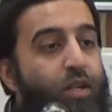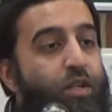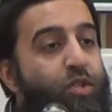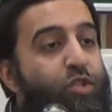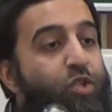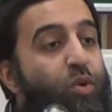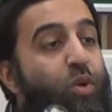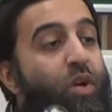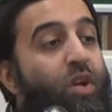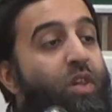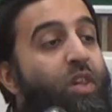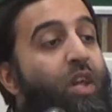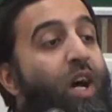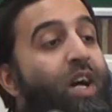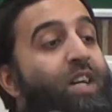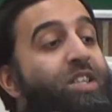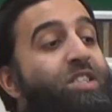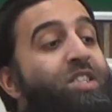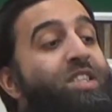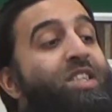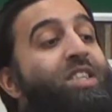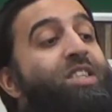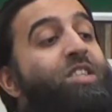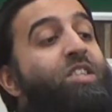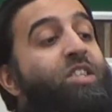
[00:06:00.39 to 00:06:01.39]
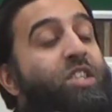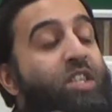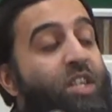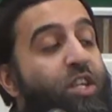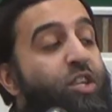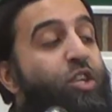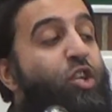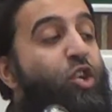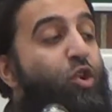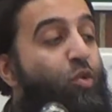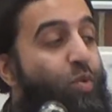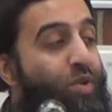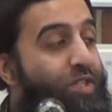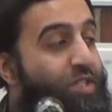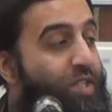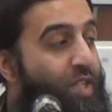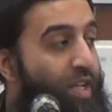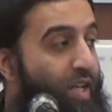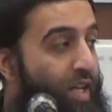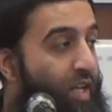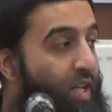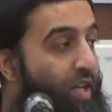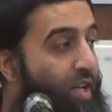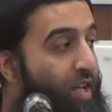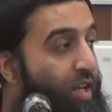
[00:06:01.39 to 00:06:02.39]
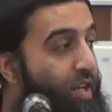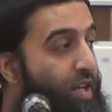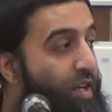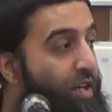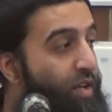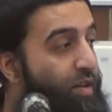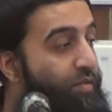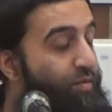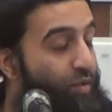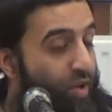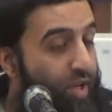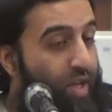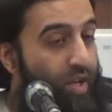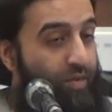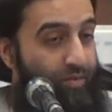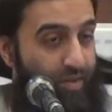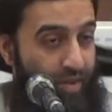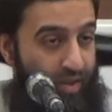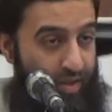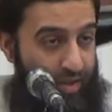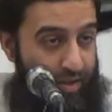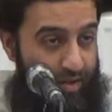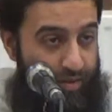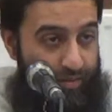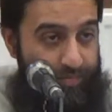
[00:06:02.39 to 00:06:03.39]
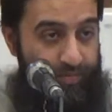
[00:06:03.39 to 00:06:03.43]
So Allah is continuously forgiving.